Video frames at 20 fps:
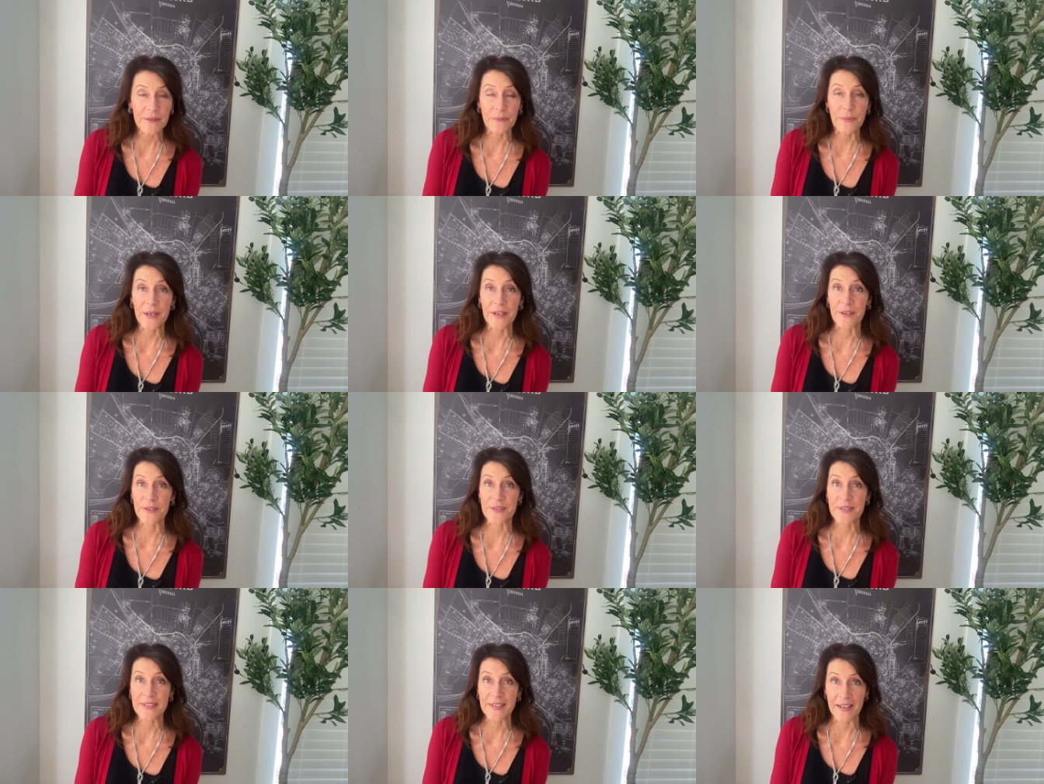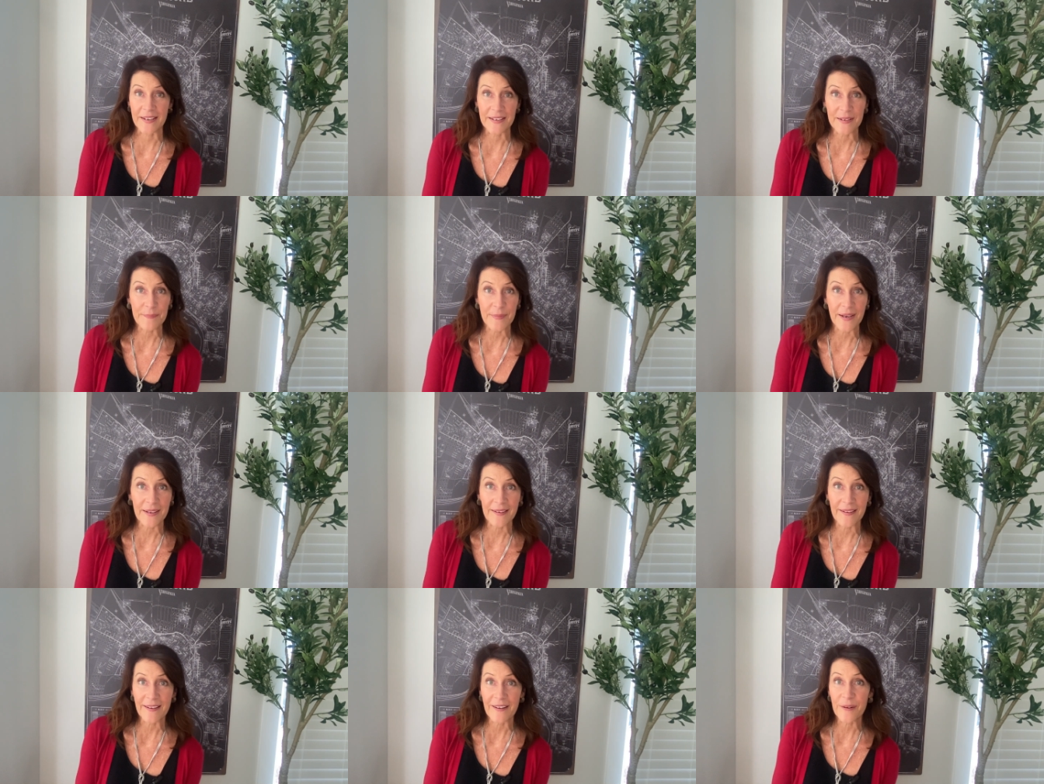We are standing by
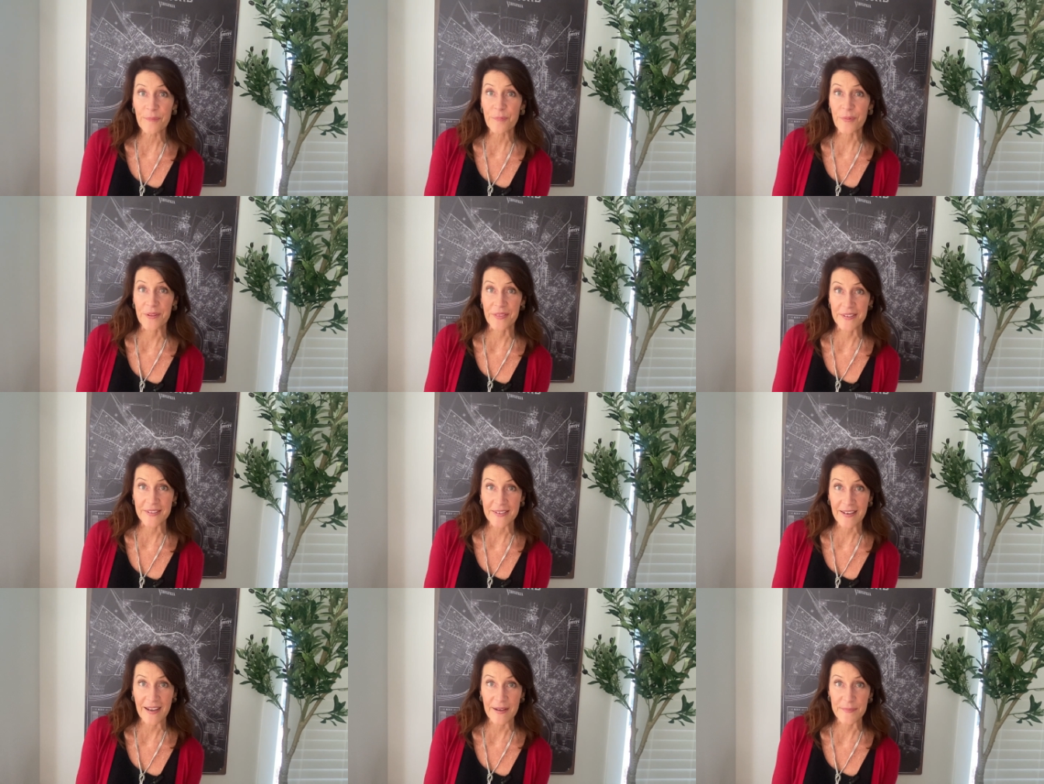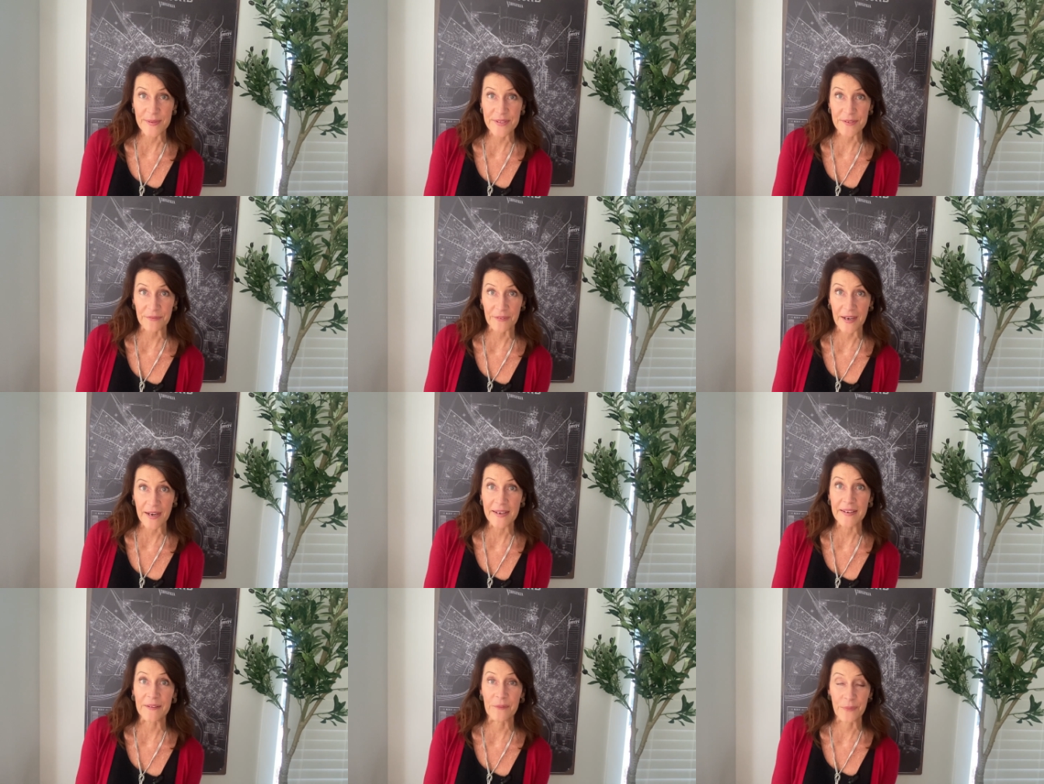to help when the time is
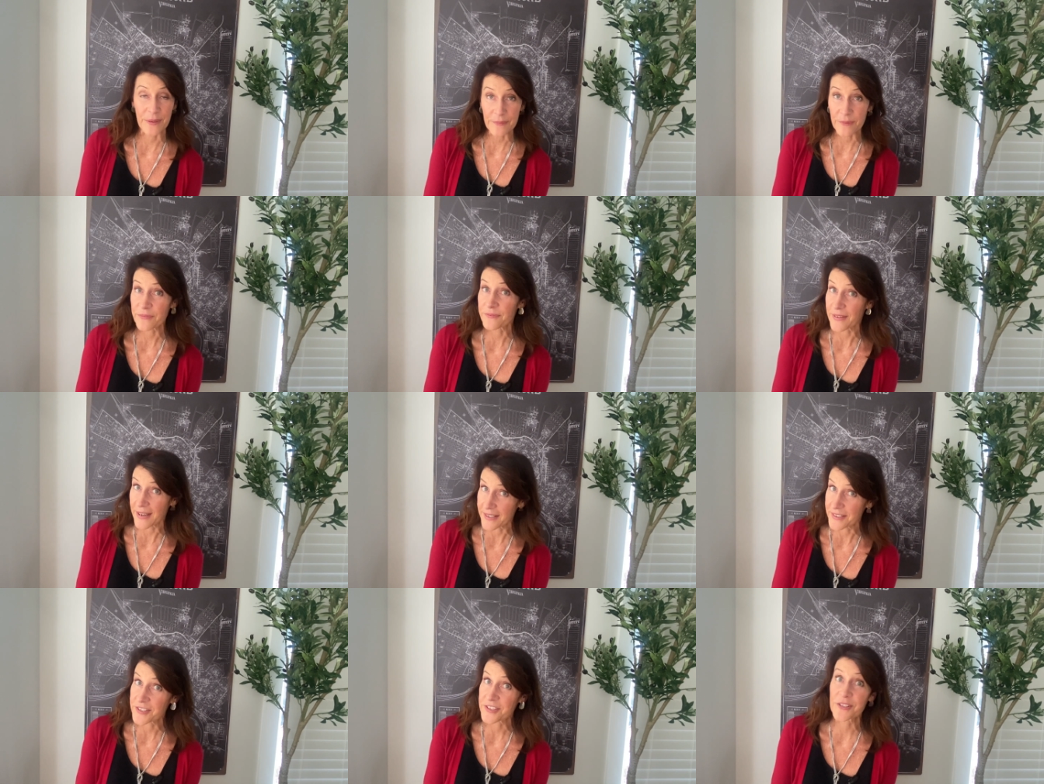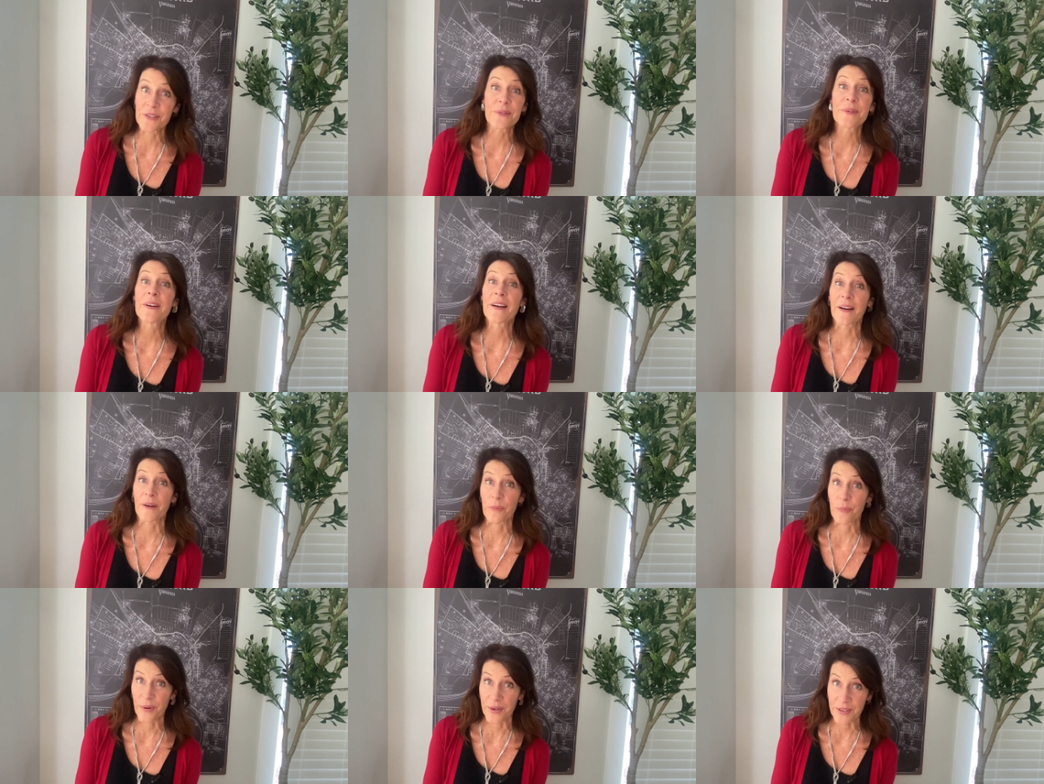right, and we will find you
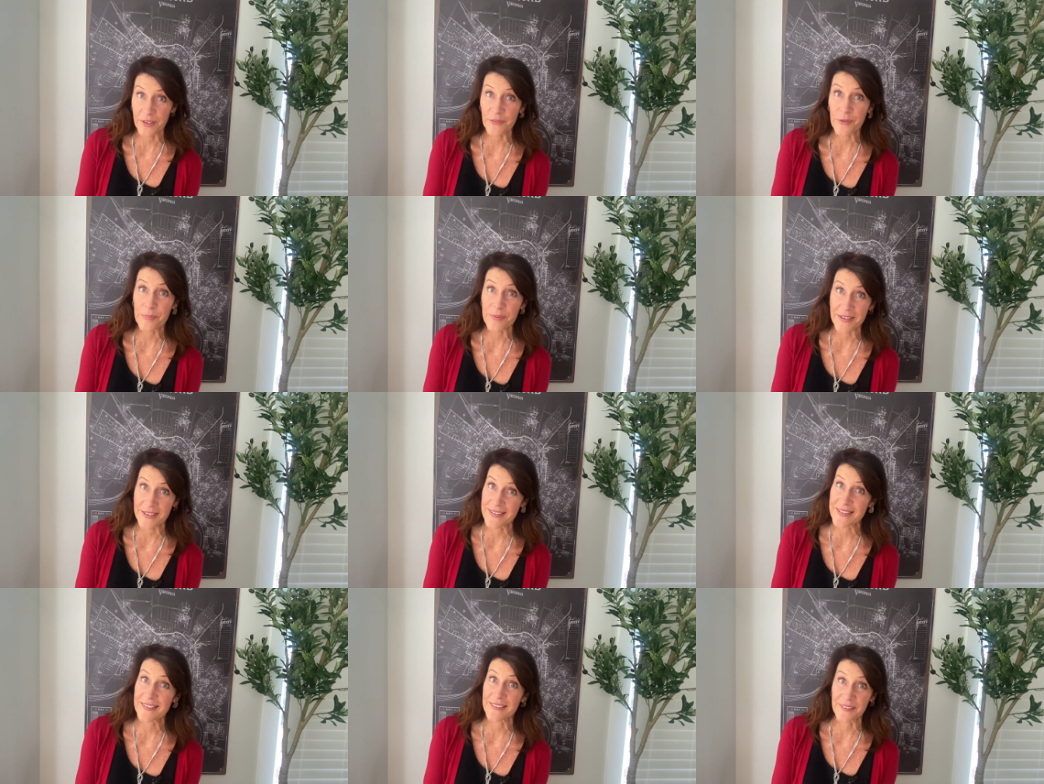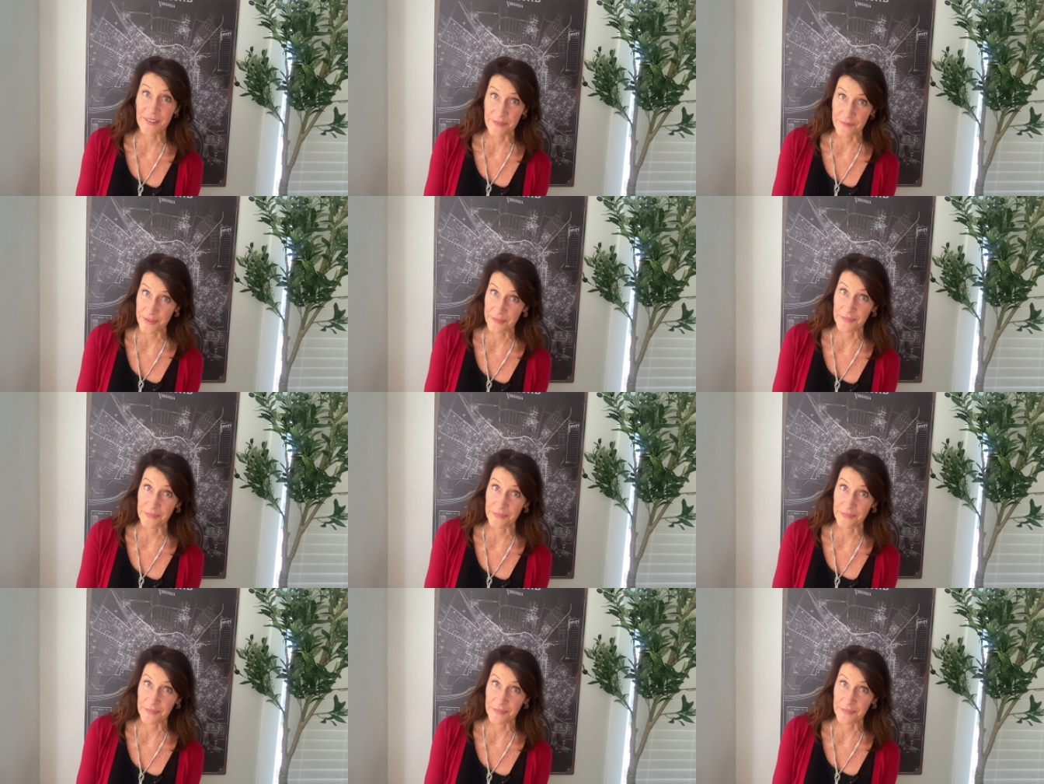a wonderful place to live in